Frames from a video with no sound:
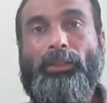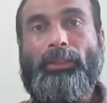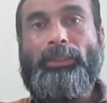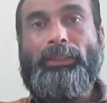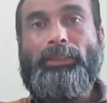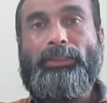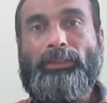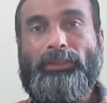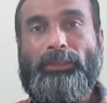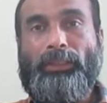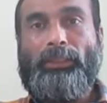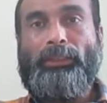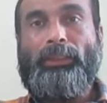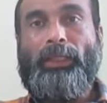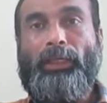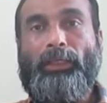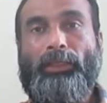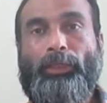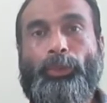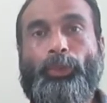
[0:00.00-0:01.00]
say
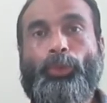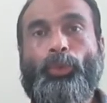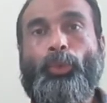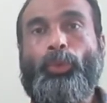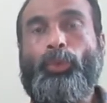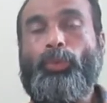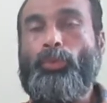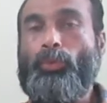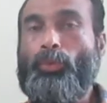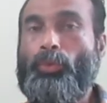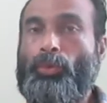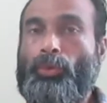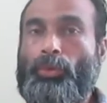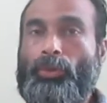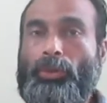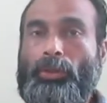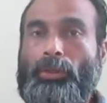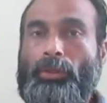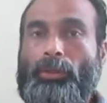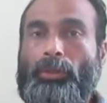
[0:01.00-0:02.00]
that the two
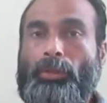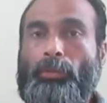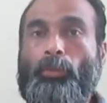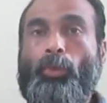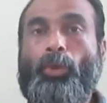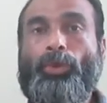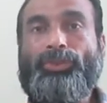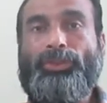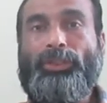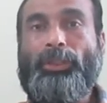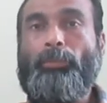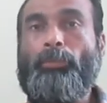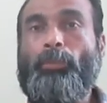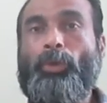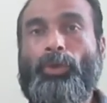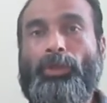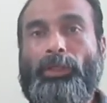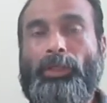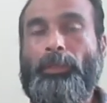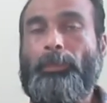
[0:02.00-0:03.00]
most
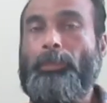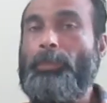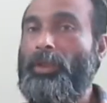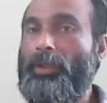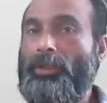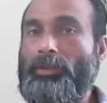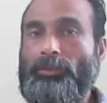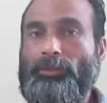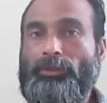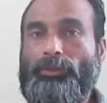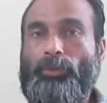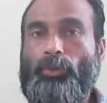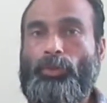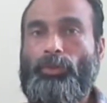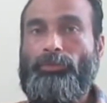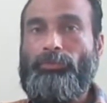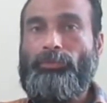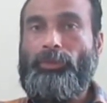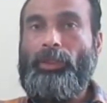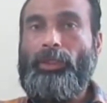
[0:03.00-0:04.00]
important parts
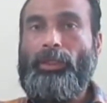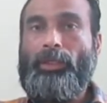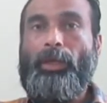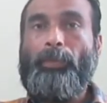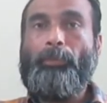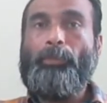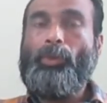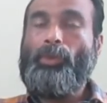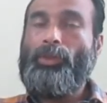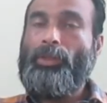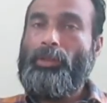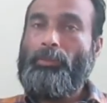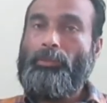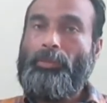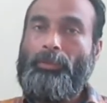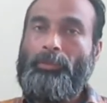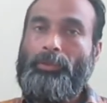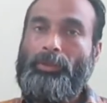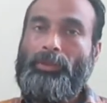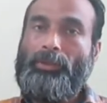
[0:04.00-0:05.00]
of the computer
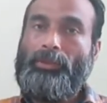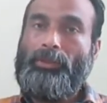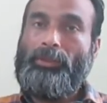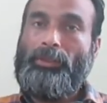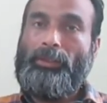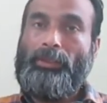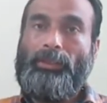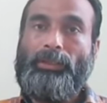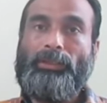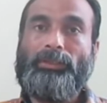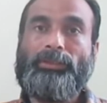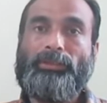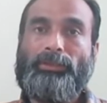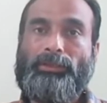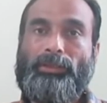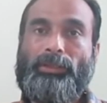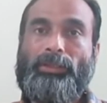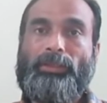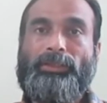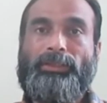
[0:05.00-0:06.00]
memory is
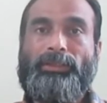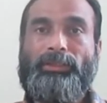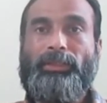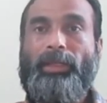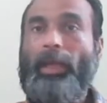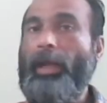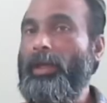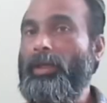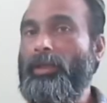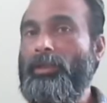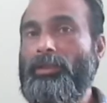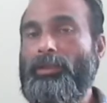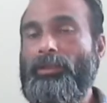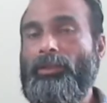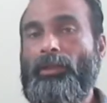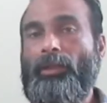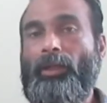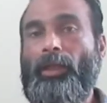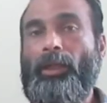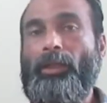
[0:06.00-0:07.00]
stack
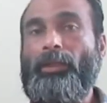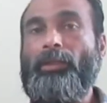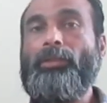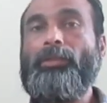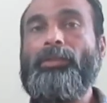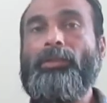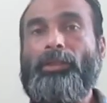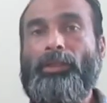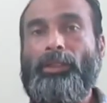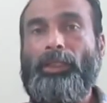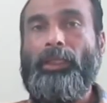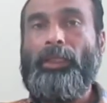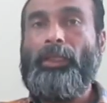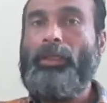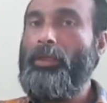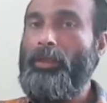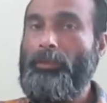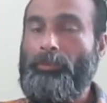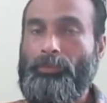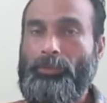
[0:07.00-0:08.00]
and
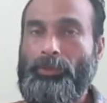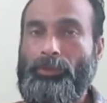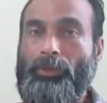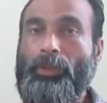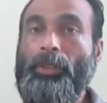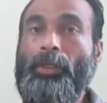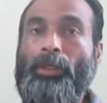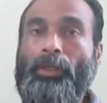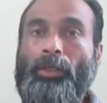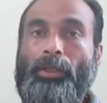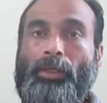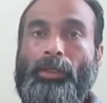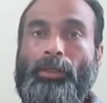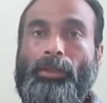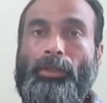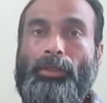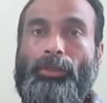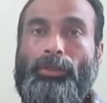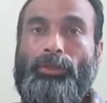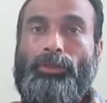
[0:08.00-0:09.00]
heap.
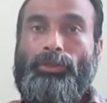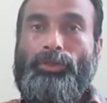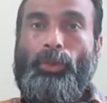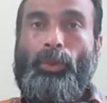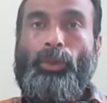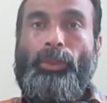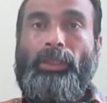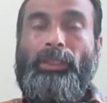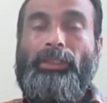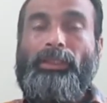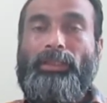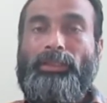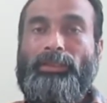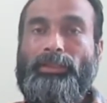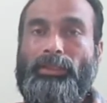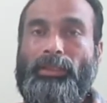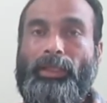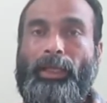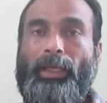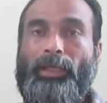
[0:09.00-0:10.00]
So in the
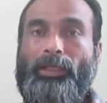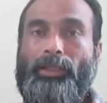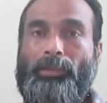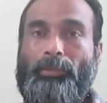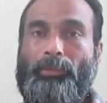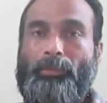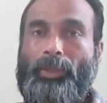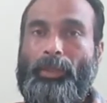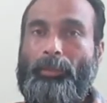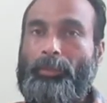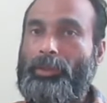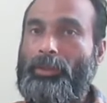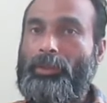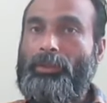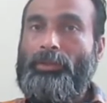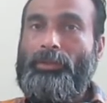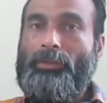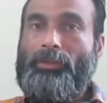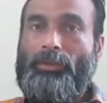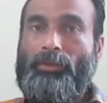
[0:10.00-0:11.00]
stack
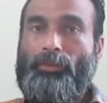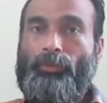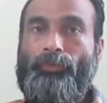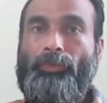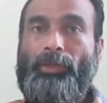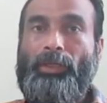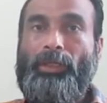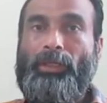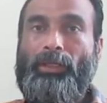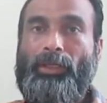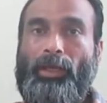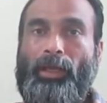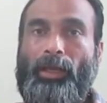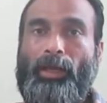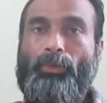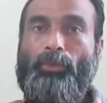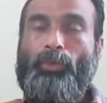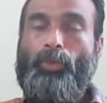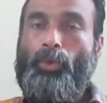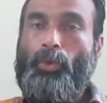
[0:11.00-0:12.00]
memory, we
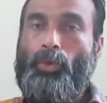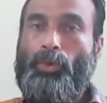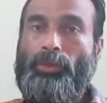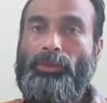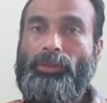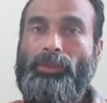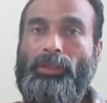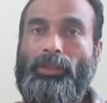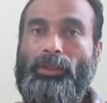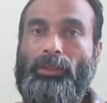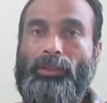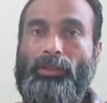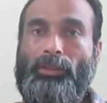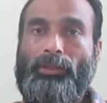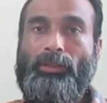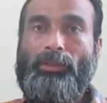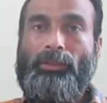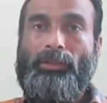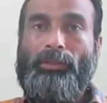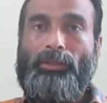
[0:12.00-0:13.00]
have all the
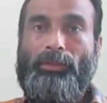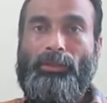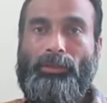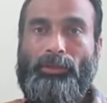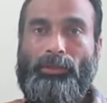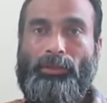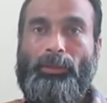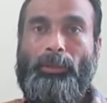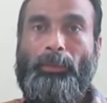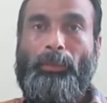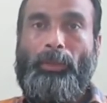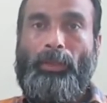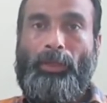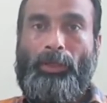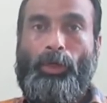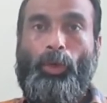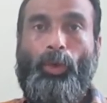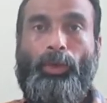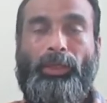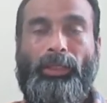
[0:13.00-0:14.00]

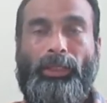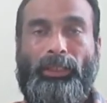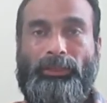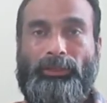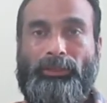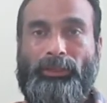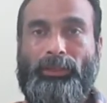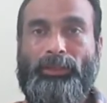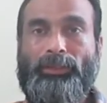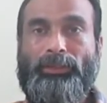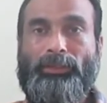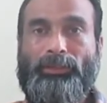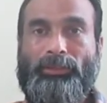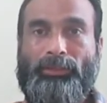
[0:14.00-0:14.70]
locations